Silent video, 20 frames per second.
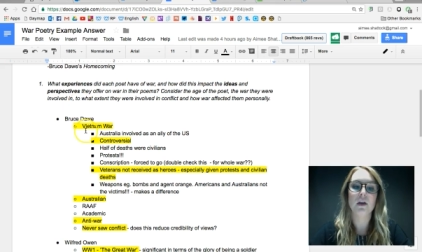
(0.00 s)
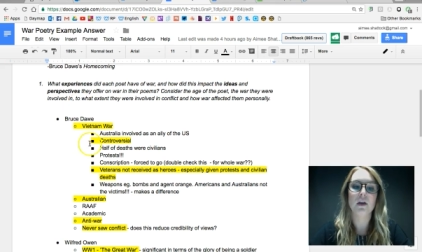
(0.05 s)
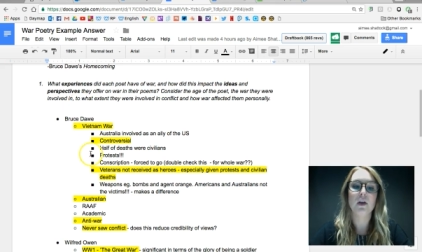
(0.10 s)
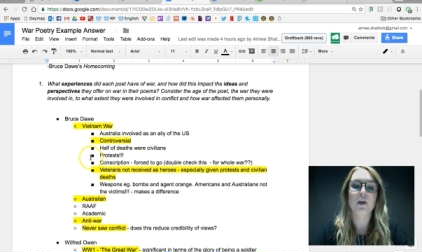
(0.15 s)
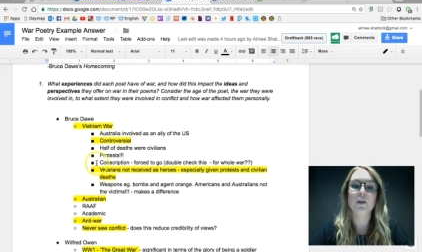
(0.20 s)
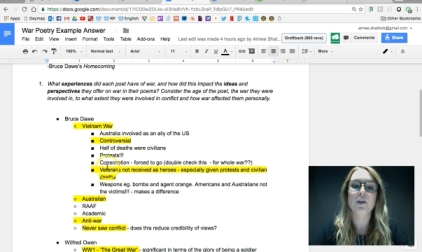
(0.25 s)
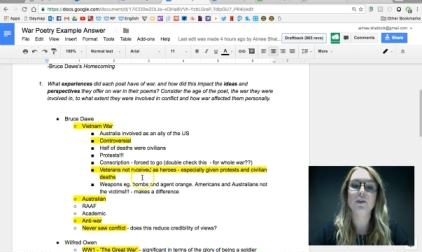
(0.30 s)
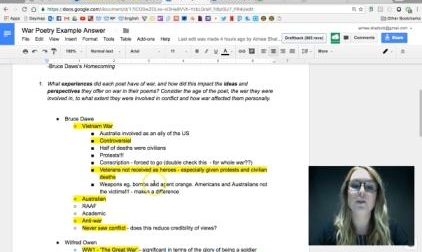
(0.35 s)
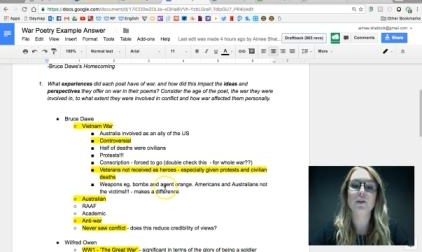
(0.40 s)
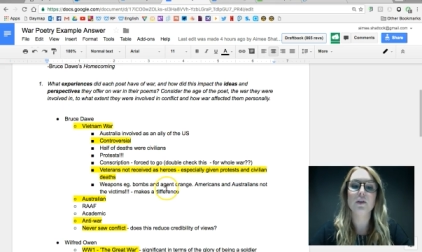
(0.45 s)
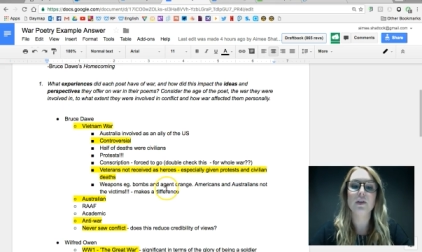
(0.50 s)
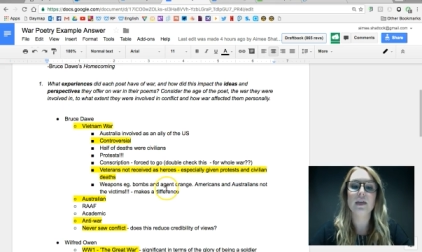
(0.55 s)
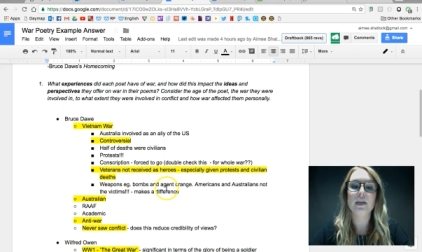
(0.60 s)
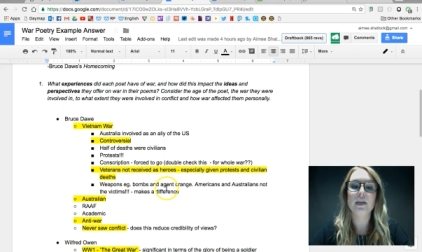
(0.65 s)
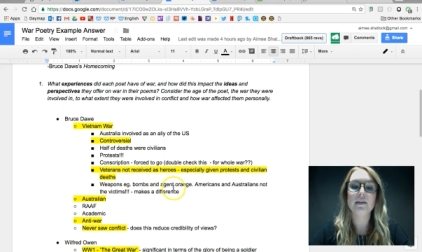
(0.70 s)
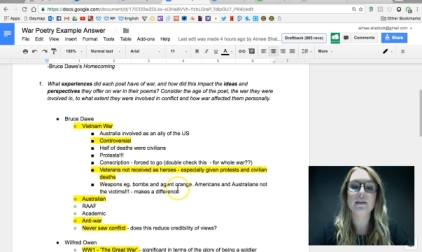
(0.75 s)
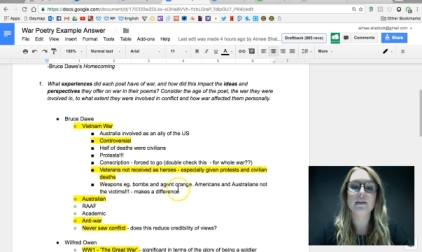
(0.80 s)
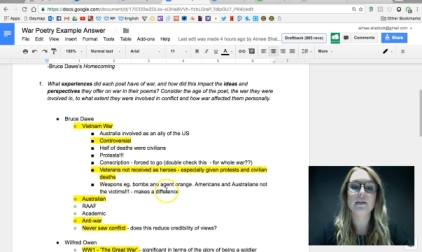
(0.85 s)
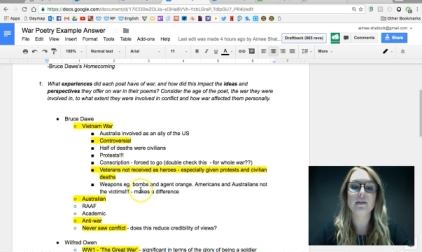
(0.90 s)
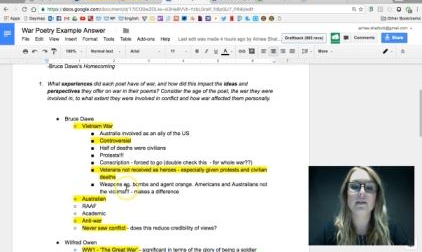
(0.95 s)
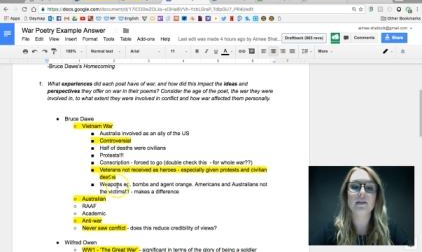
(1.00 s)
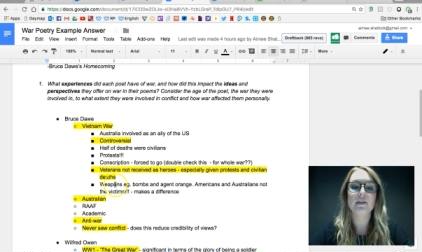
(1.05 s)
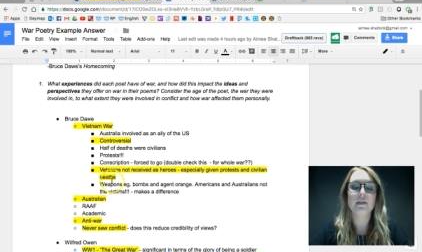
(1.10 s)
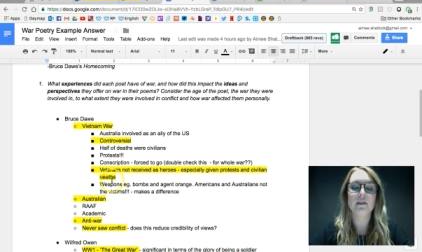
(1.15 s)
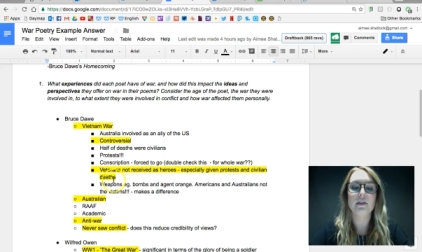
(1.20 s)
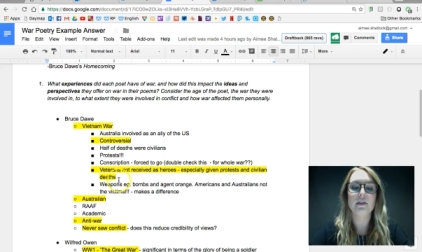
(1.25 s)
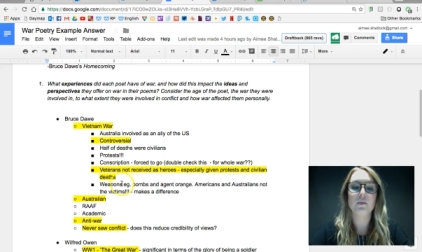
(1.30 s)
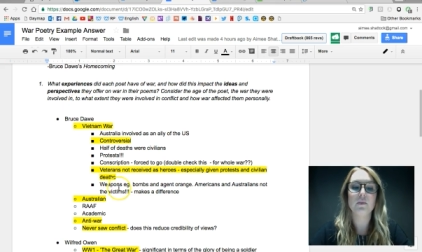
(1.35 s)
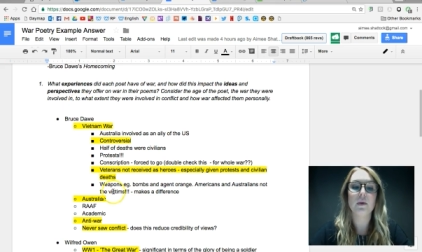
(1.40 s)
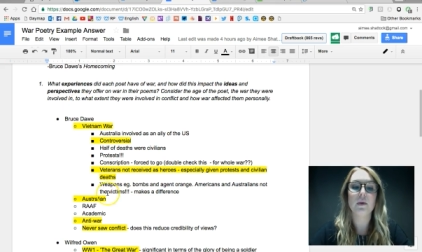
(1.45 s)
So yes,
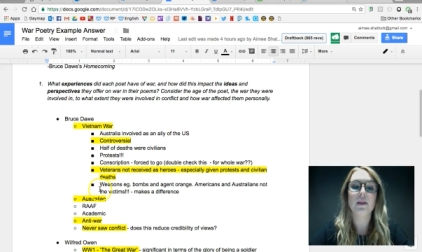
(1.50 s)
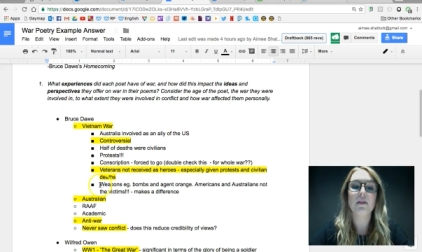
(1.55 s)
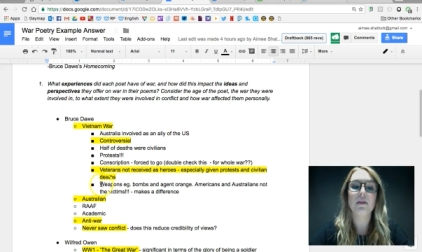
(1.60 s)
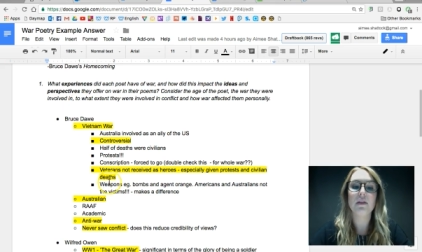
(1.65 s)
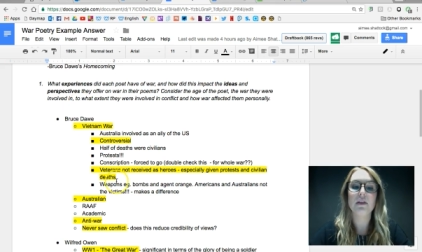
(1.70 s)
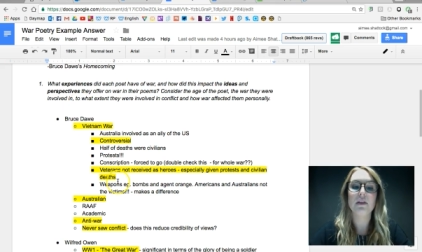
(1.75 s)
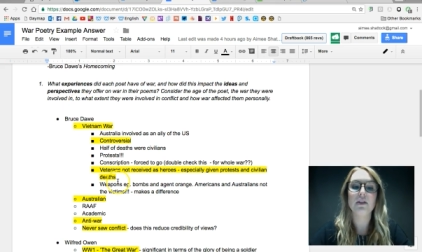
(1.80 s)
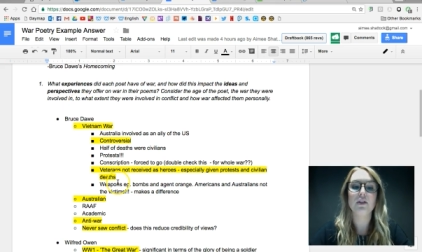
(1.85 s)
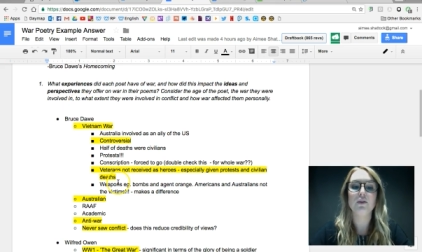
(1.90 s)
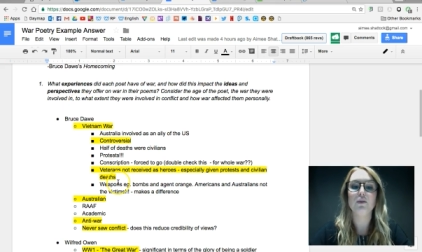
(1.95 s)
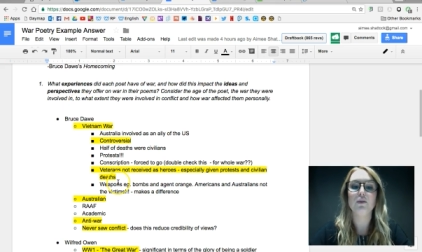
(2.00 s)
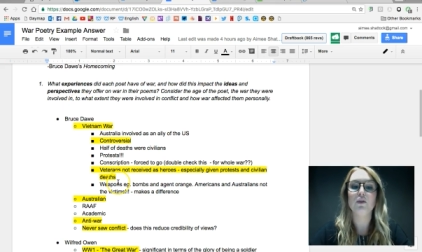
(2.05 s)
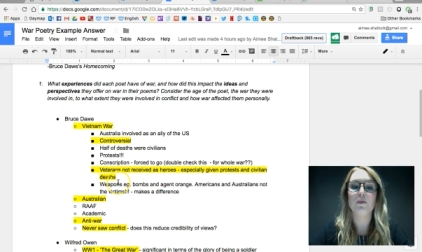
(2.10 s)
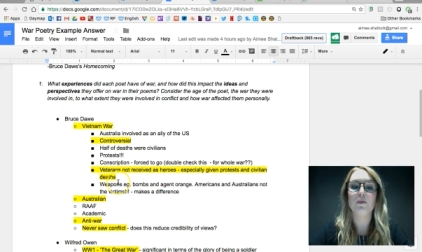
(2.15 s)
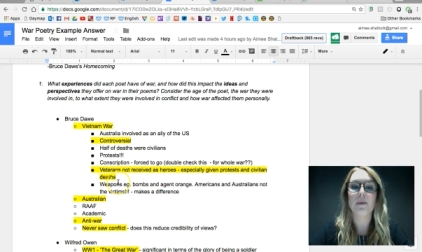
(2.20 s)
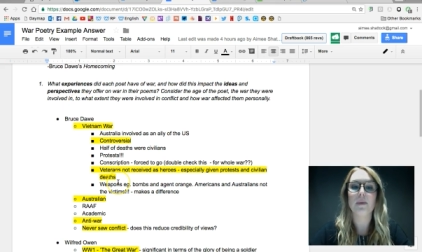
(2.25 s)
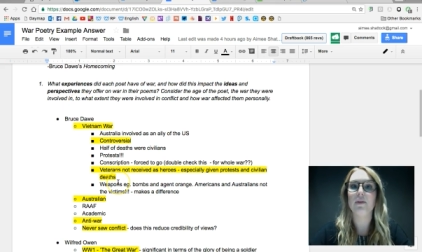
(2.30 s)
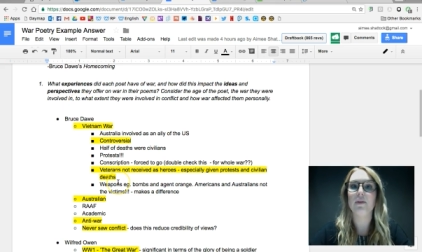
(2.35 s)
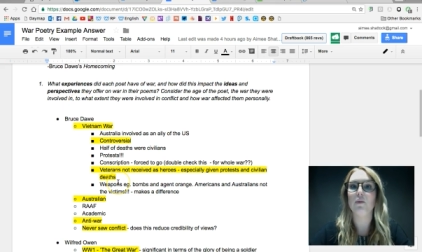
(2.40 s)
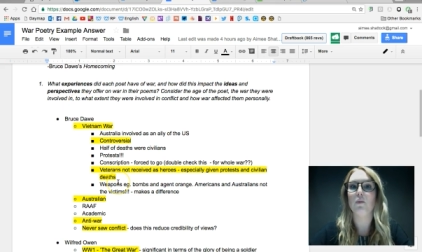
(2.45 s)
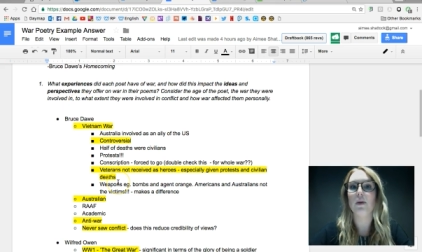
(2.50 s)
it's one thing to talk about